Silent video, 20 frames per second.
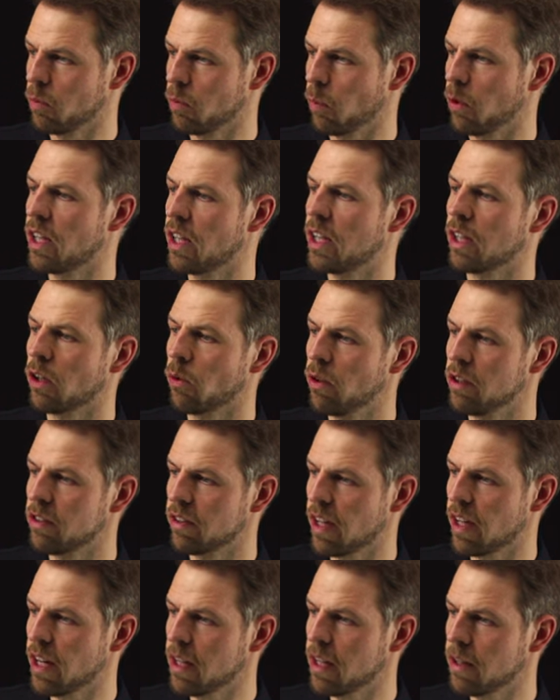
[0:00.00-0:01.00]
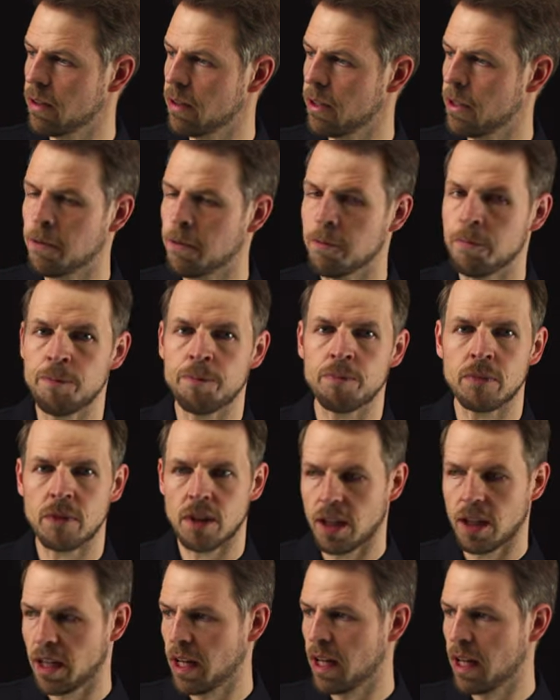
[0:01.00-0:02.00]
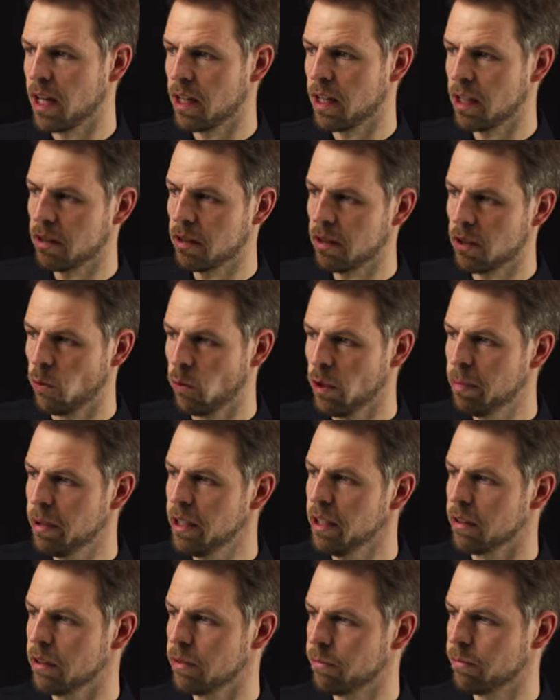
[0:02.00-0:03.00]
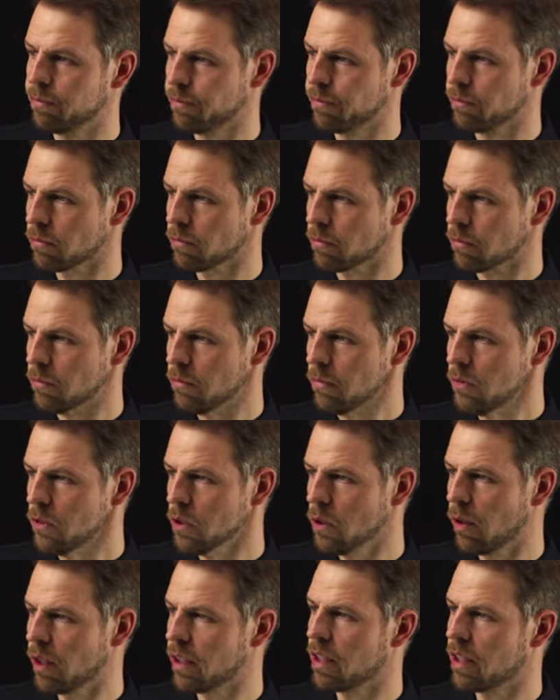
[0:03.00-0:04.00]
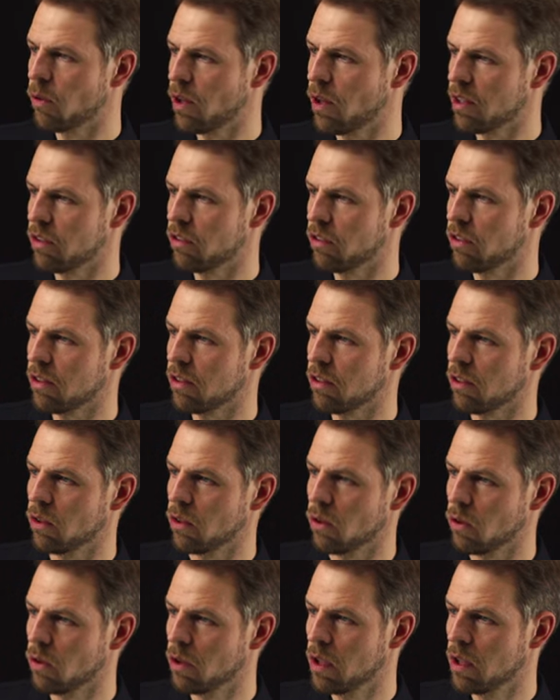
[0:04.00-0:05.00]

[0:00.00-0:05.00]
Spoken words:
We then increase k and repeat, right? And the rest is just, you know,